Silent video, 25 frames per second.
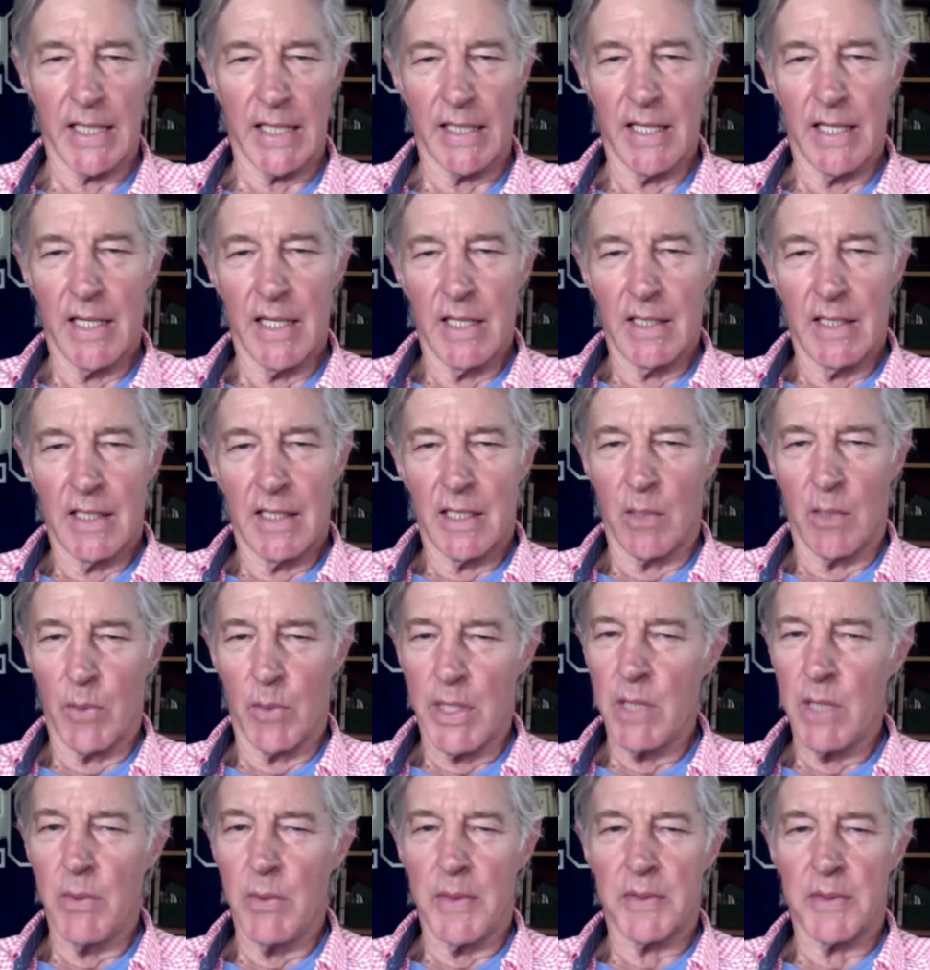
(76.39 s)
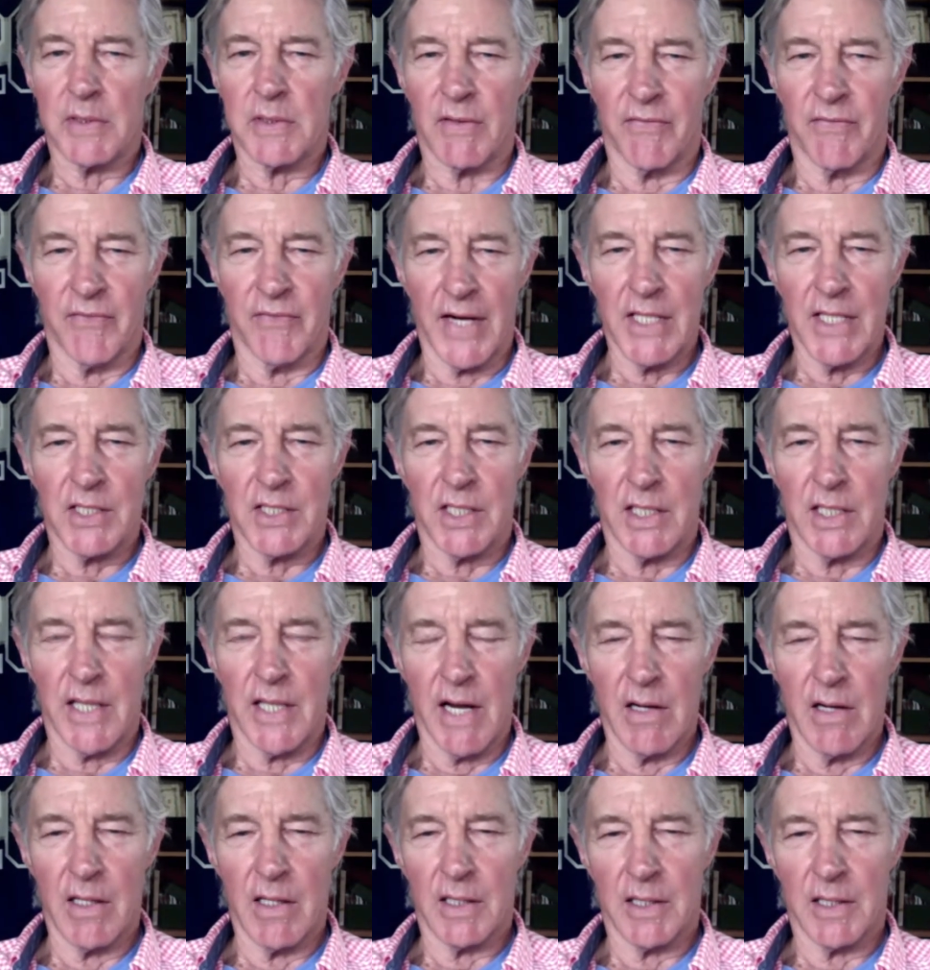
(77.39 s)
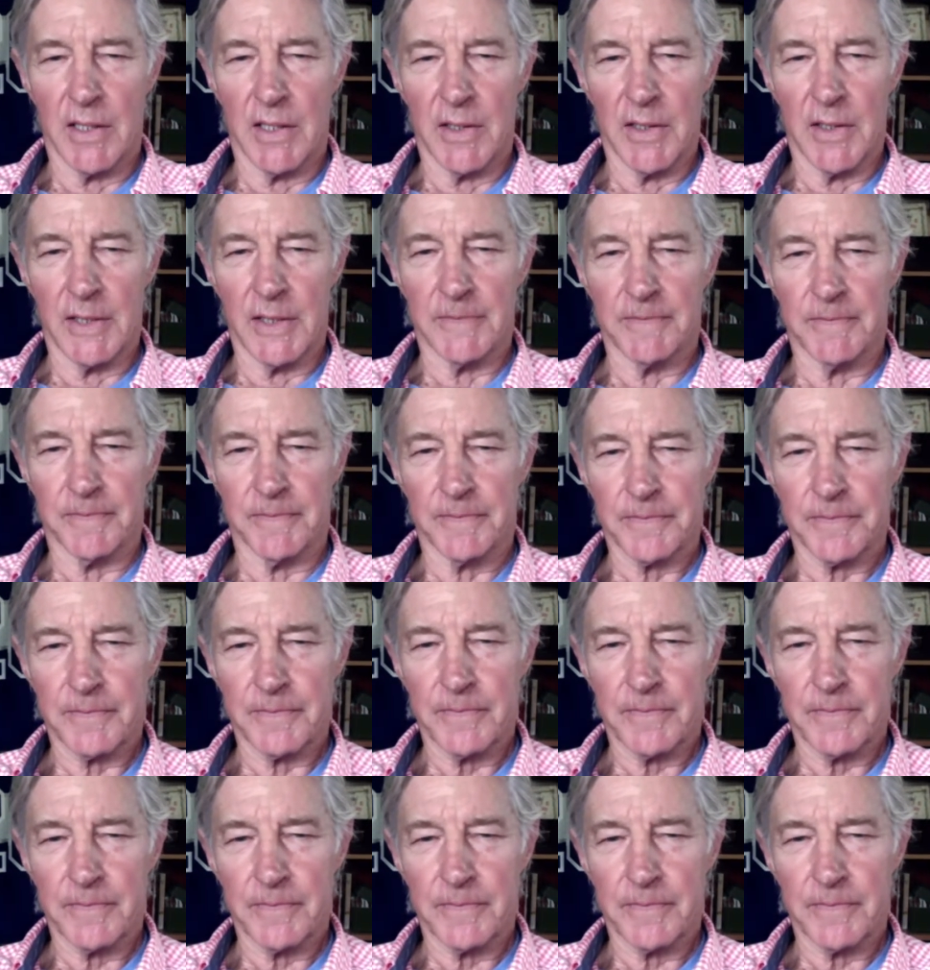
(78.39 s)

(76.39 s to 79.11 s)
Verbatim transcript: And you know, we knew he was a feisty character, and